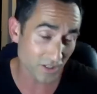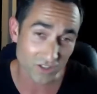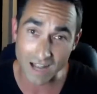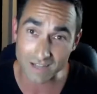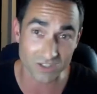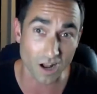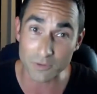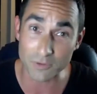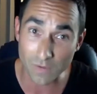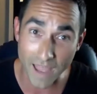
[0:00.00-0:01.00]
just had to stop
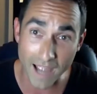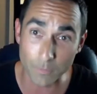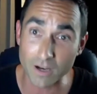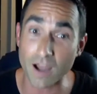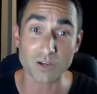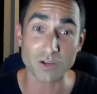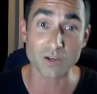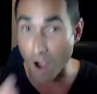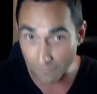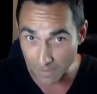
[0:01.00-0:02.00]
doing that. And we got into a
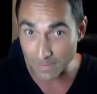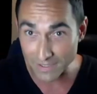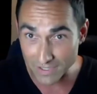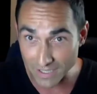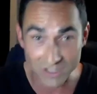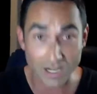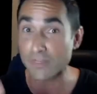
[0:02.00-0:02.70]
coffee business, and I